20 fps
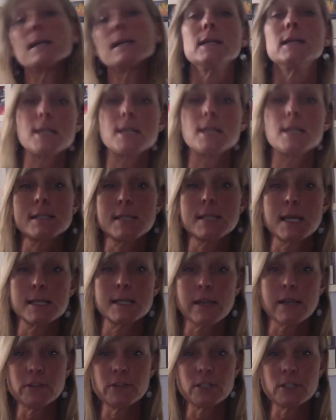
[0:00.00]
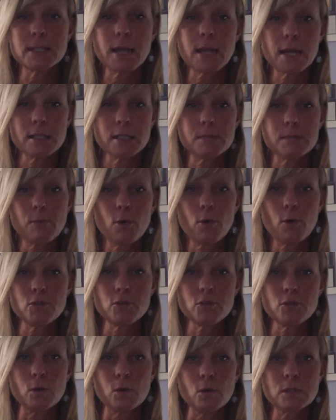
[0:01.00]
it takes 7 to 10
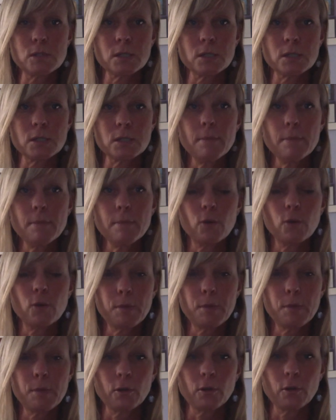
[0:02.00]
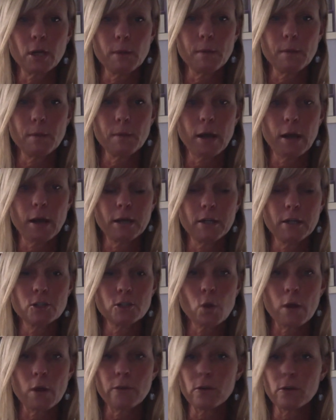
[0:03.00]
exposures most of the time before people are going to be ready to
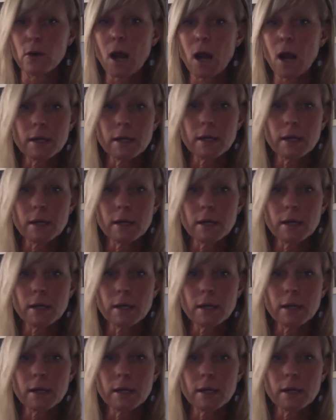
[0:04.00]
join. They're not going to